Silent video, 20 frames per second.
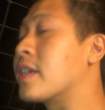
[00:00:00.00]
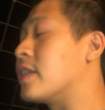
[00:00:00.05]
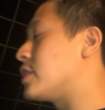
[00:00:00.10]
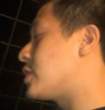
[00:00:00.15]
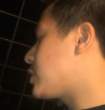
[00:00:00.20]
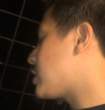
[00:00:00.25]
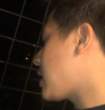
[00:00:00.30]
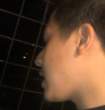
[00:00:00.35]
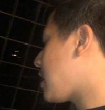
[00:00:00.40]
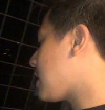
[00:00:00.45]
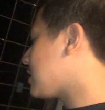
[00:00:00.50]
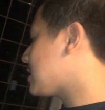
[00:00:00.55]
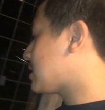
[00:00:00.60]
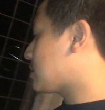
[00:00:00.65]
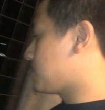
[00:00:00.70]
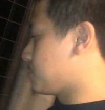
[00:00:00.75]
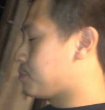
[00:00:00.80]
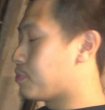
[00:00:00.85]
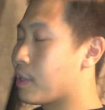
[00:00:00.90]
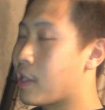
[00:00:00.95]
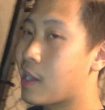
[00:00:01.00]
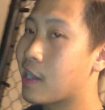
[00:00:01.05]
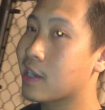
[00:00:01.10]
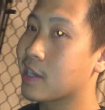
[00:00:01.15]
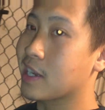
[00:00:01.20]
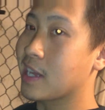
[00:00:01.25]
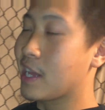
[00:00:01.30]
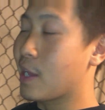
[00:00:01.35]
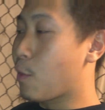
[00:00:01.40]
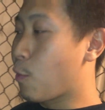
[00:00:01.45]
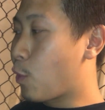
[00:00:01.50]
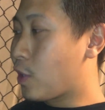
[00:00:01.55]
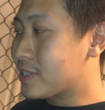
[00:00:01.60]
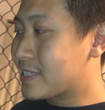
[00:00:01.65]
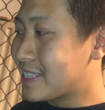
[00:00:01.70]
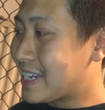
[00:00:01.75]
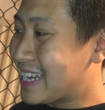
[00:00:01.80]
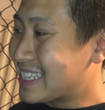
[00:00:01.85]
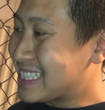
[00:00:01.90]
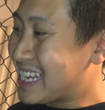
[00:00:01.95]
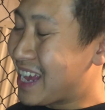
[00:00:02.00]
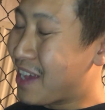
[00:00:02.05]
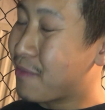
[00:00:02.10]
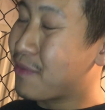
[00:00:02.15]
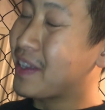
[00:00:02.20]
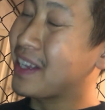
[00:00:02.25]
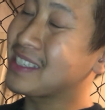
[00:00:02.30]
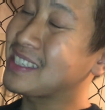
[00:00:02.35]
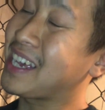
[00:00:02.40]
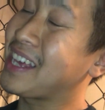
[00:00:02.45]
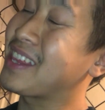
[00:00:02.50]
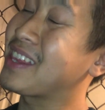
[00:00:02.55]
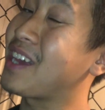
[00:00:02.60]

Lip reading: good, you guys, but it wasn't as heavy as I